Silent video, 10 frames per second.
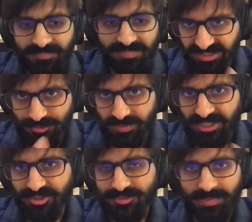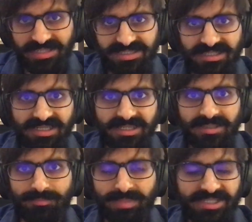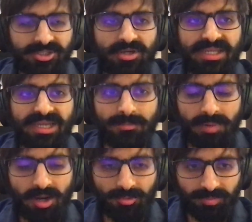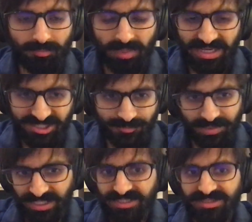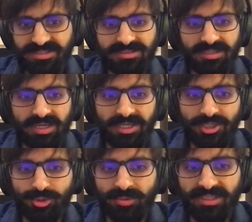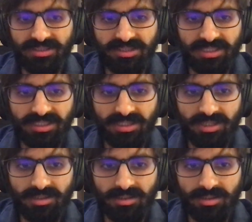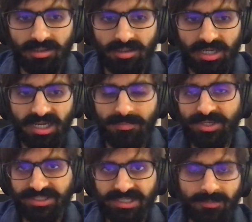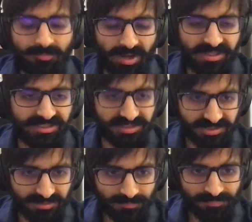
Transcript: This video is basically me talking about my experience in doing the Angamardana practice.